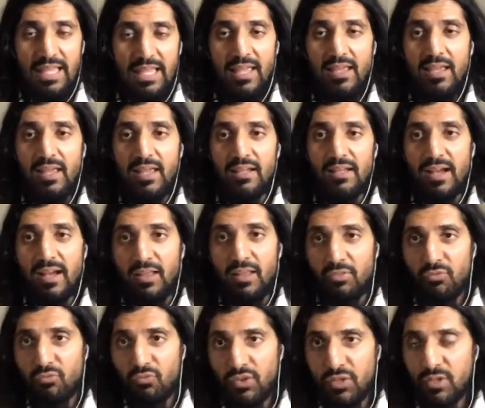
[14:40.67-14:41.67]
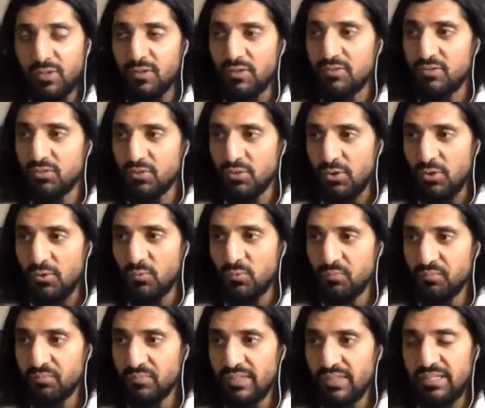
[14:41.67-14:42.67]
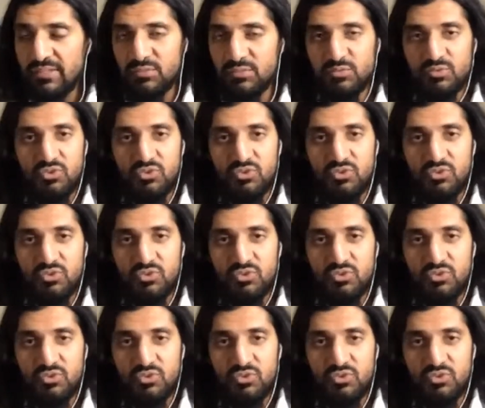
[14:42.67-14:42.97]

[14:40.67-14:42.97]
And I feel as though it's